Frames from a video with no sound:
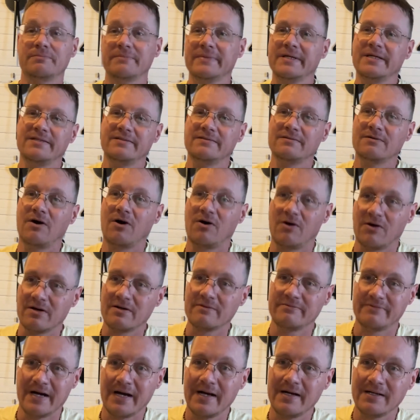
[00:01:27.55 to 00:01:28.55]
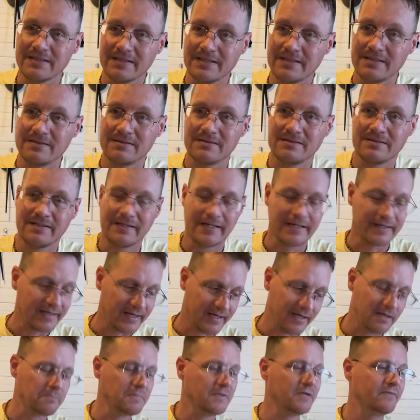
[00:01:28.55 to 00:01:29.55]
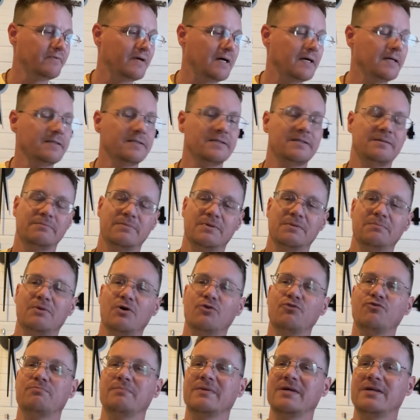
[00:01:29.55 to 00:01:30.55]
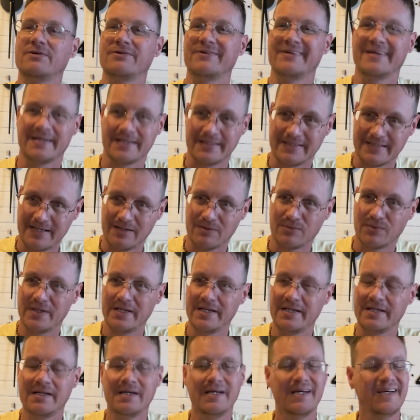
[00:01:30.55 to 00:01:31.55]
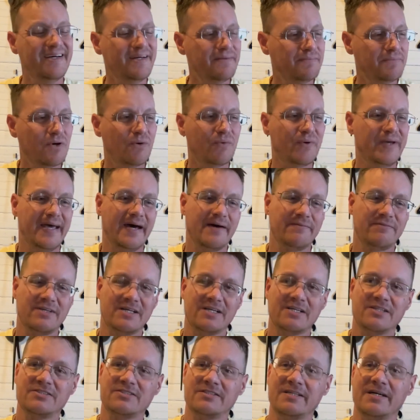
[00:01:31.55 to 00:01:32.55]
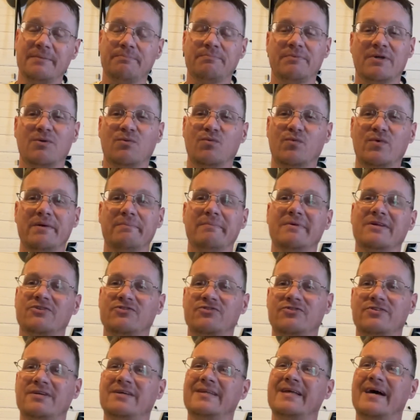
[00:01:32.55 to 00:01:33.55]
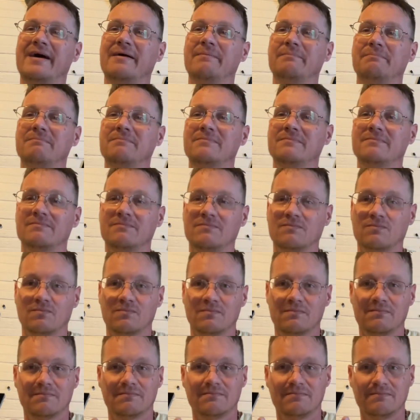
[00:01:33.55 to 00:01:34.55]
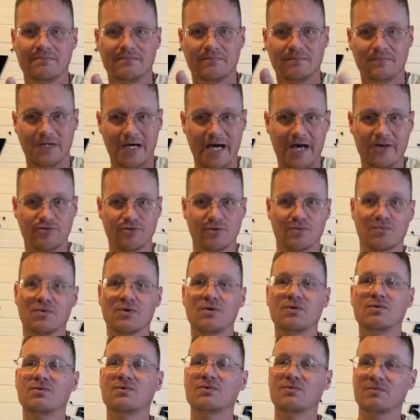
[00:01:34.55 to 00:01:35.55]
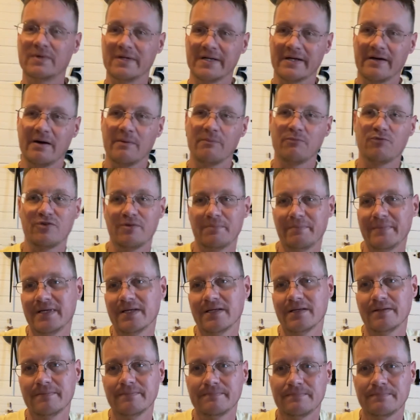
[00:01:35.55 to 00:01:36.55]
Men are violent. They can be violent, but most men are not that way. But we have to accept that women see that as a rule when it comes to men.